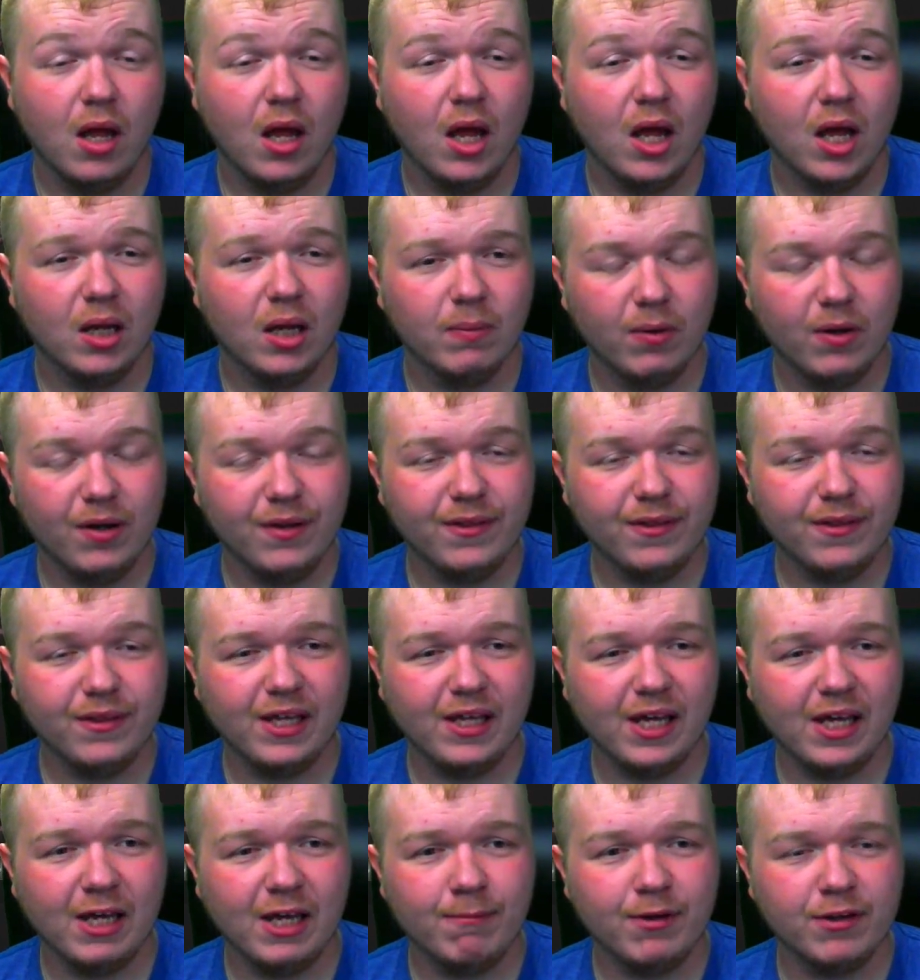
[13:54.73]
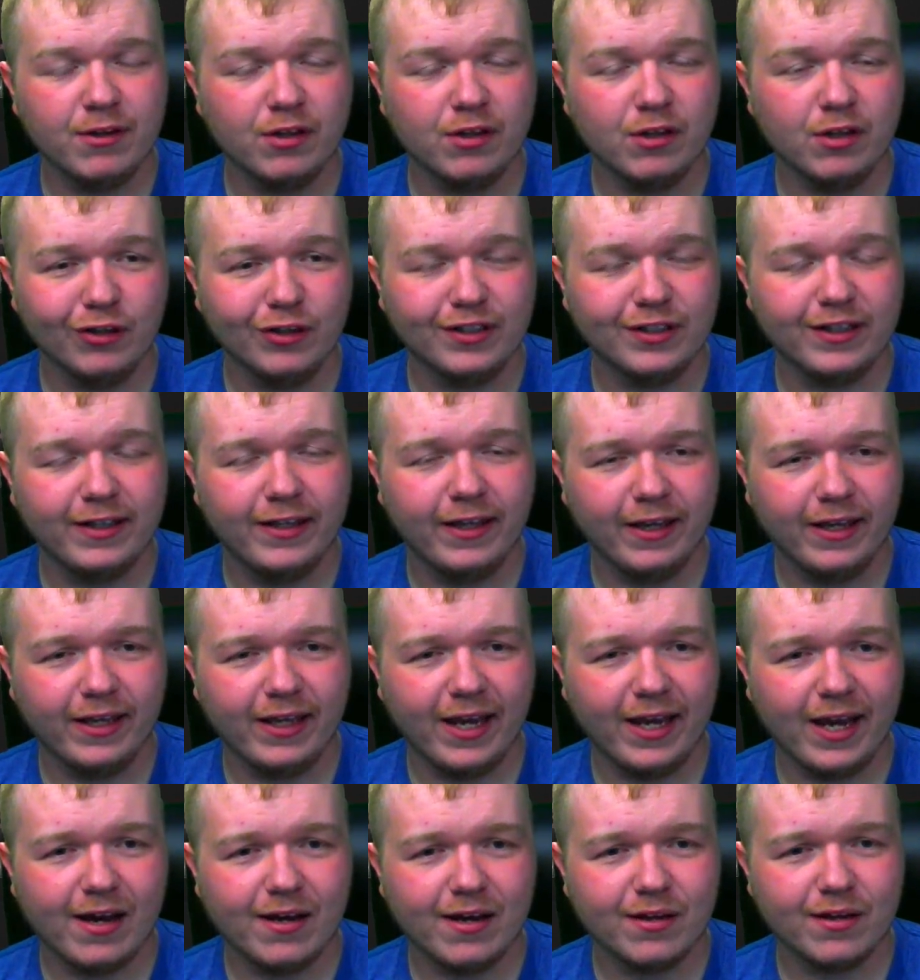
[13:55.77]
I bought the game because it looked
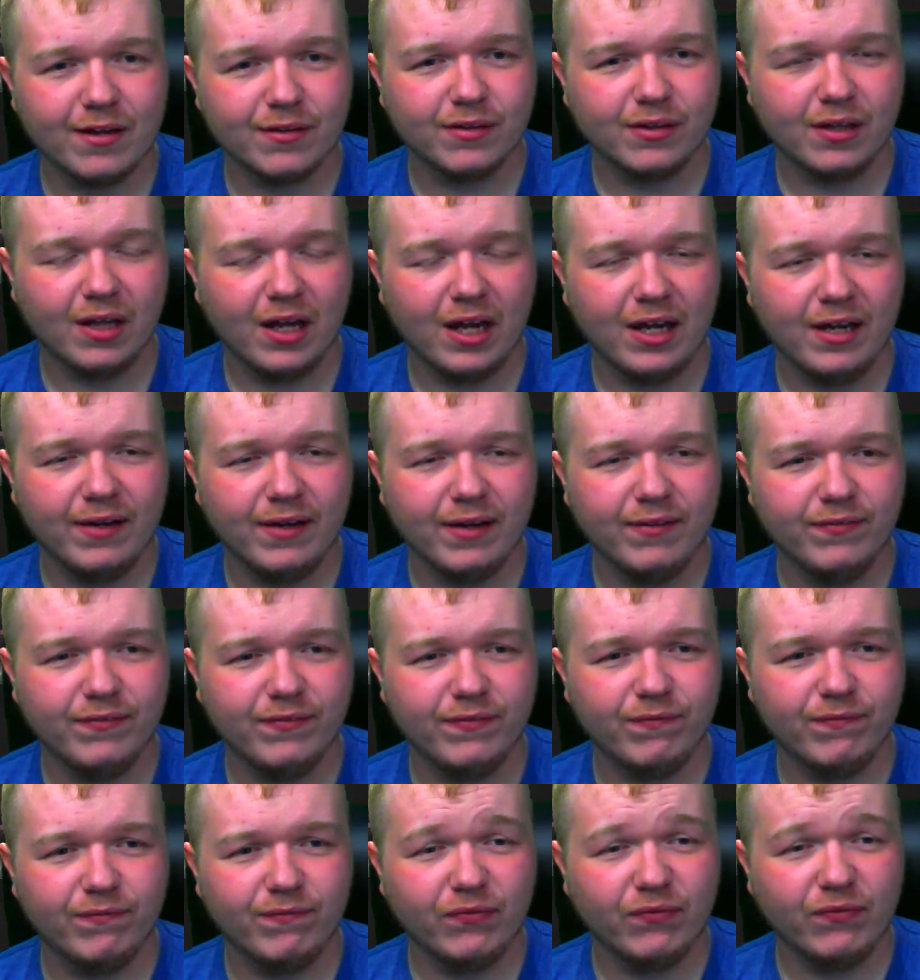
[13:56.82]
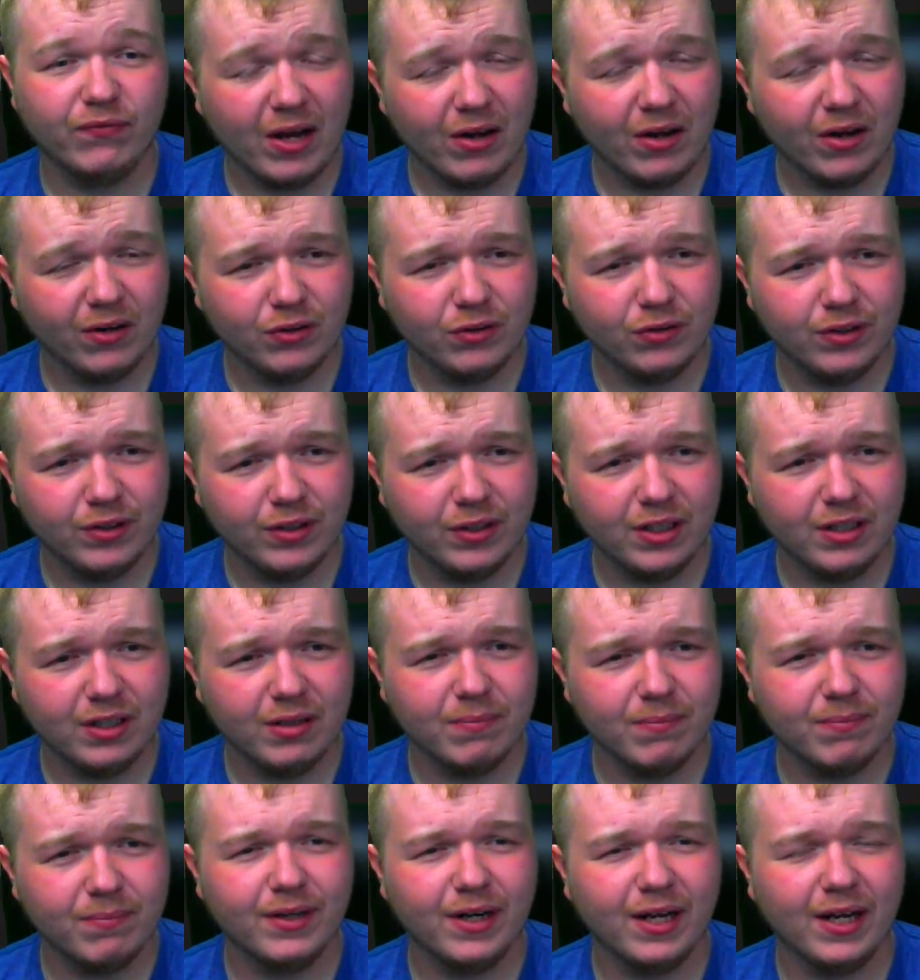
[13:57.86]
kick-ass. I've downloaded it,
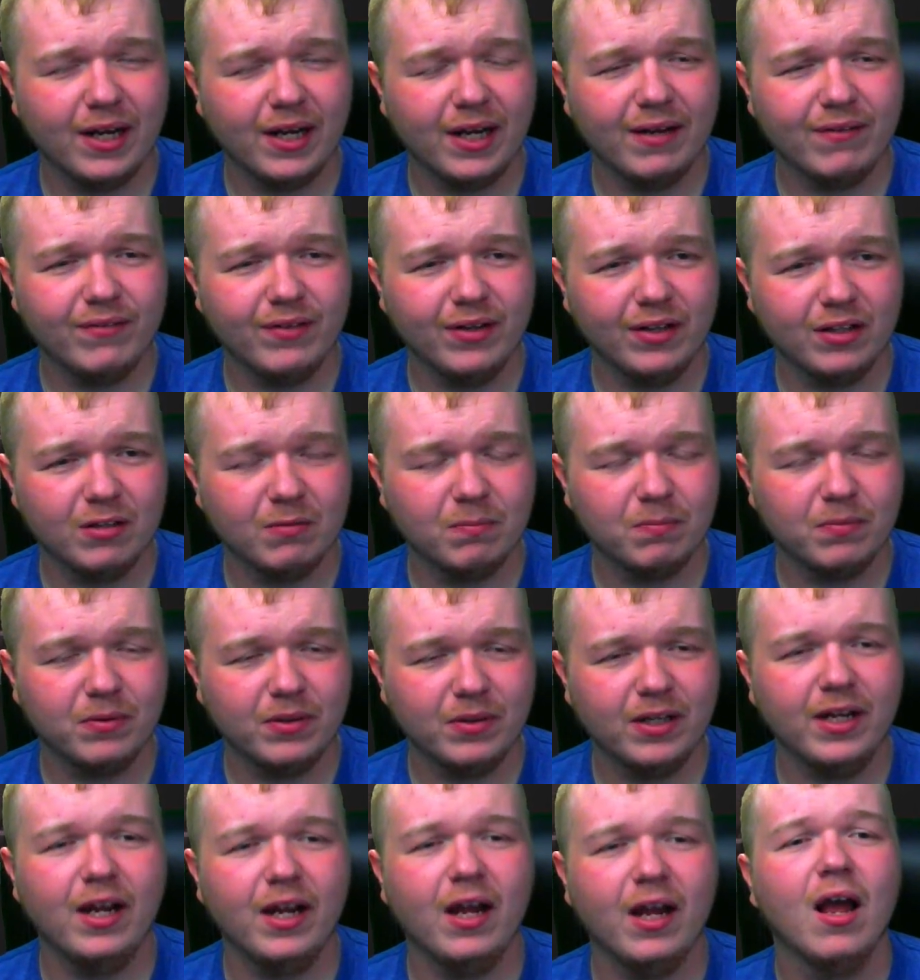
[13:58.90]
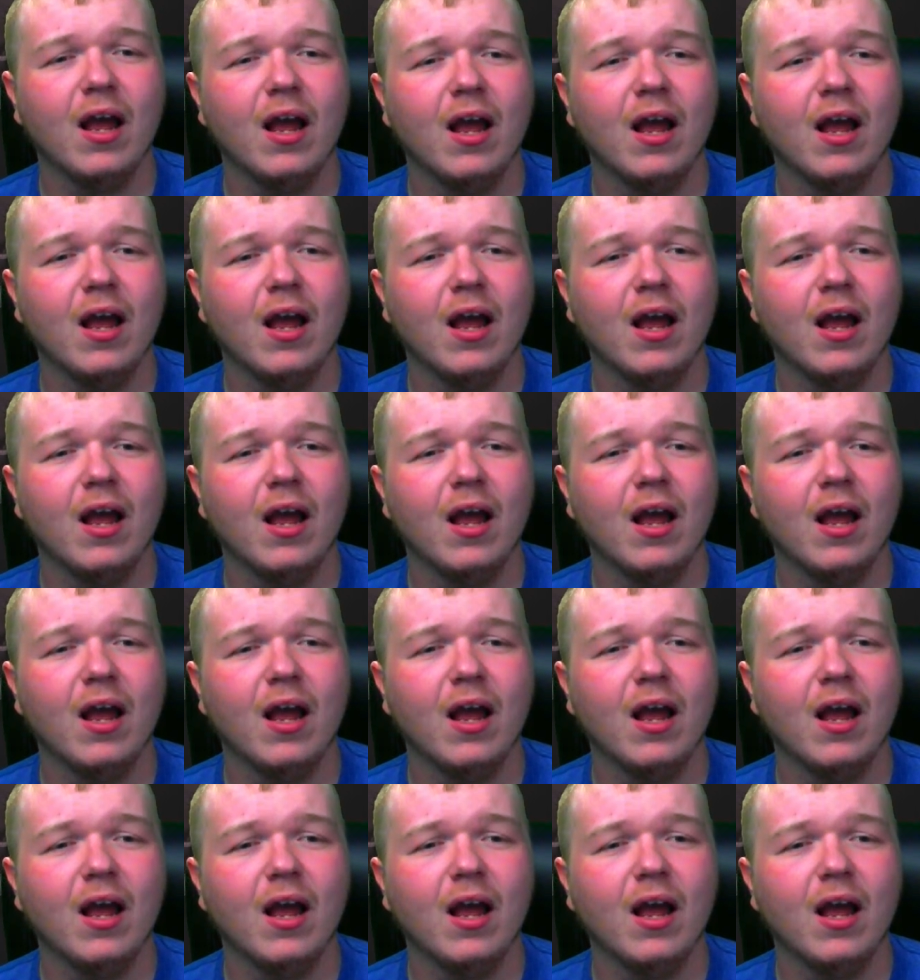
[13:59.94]
but I have yet to play it.